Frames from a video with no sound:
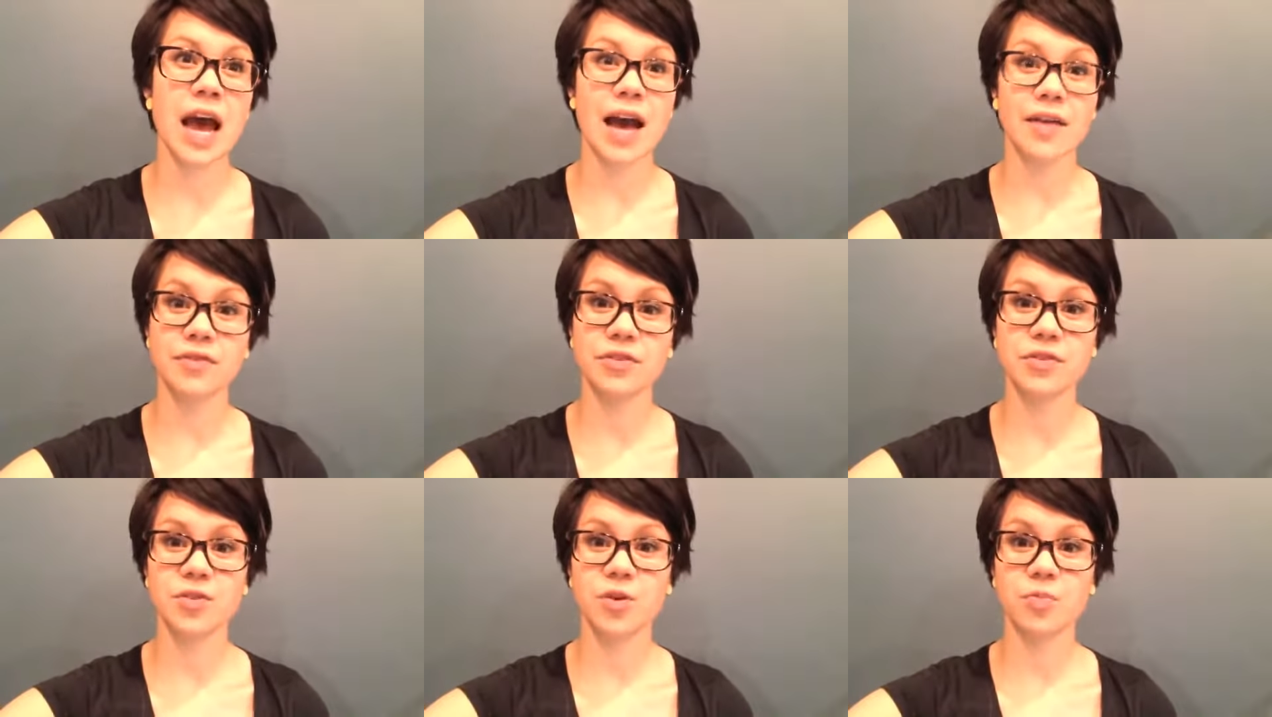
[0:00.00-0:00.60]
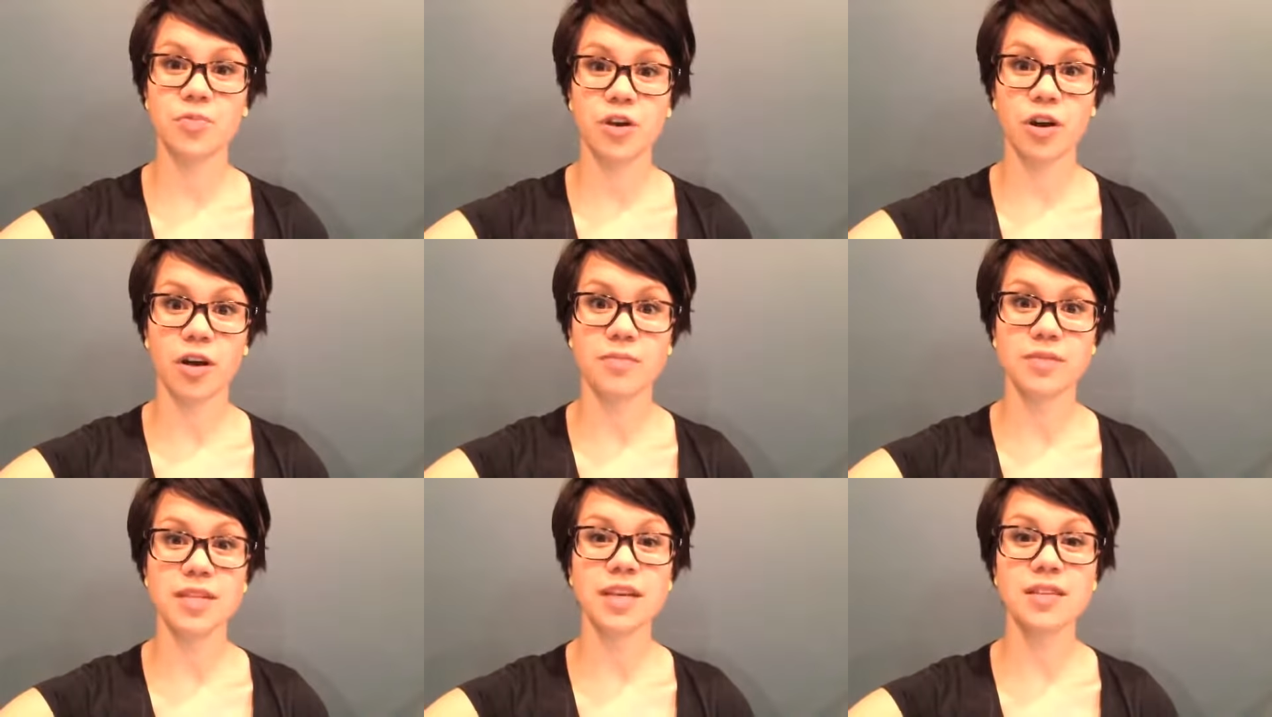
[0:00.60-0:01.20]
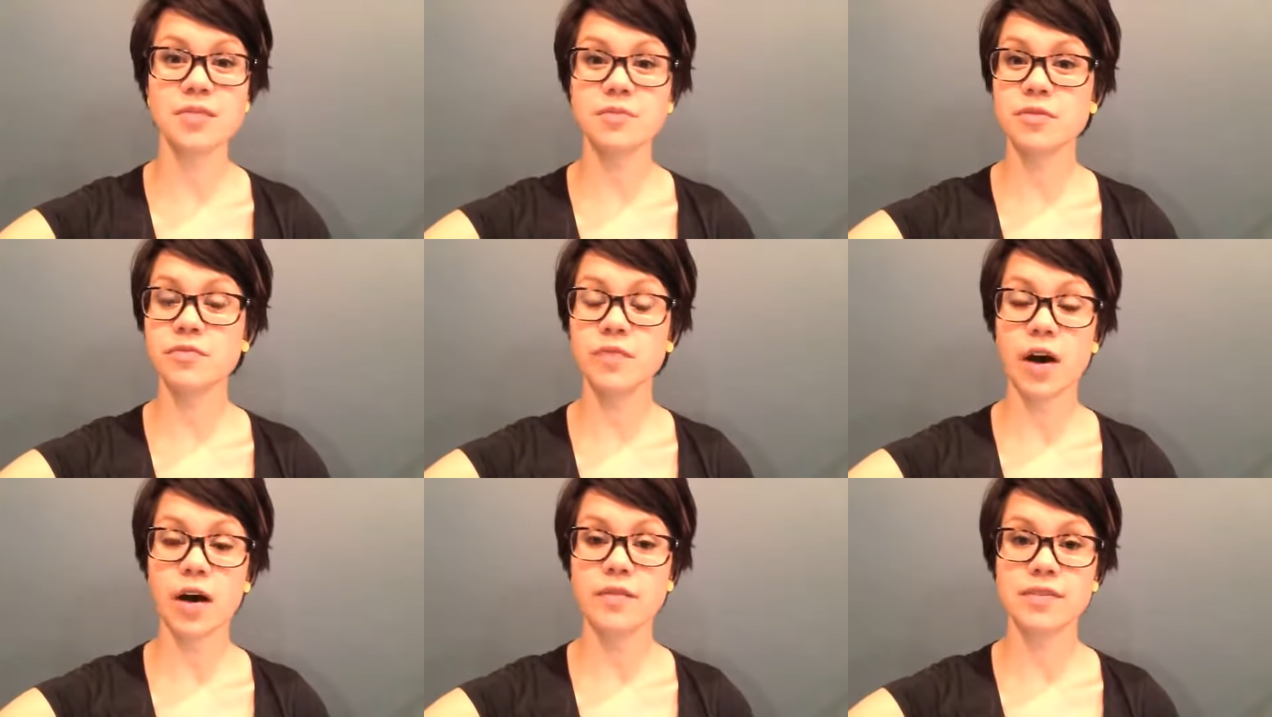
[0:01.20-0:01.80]
after-school program to get them
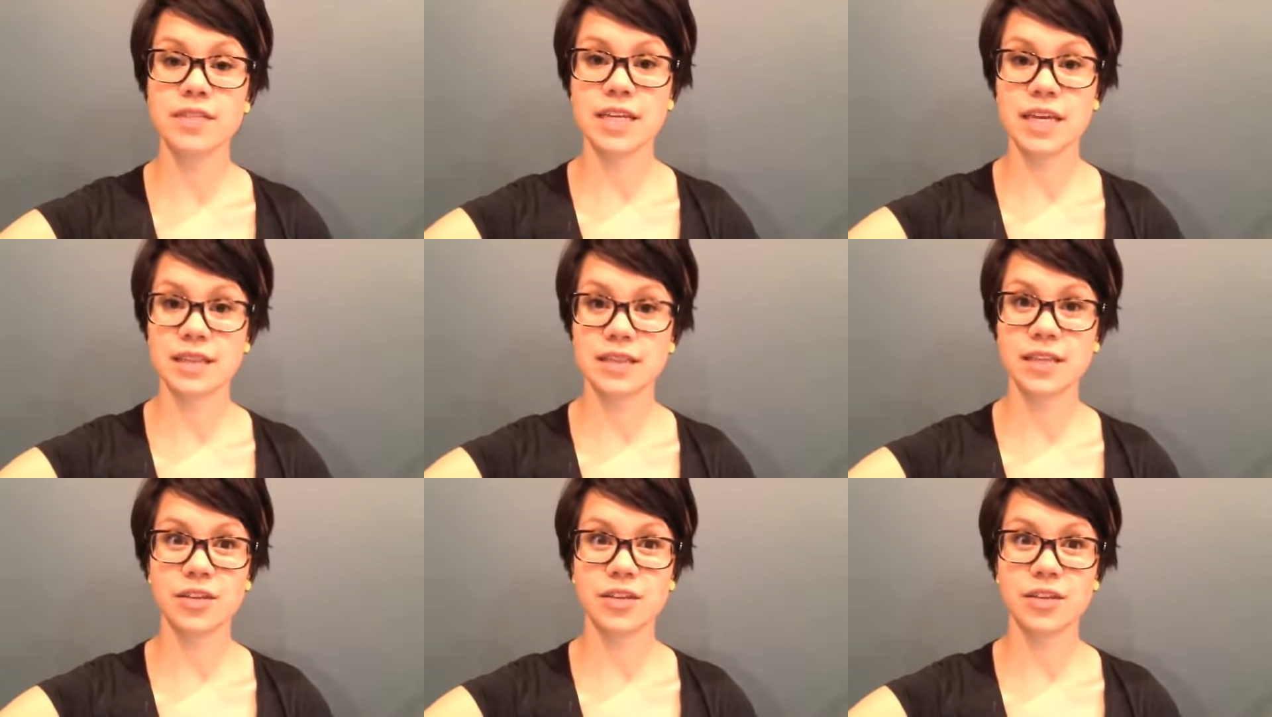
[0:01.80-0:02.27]
involved, to get,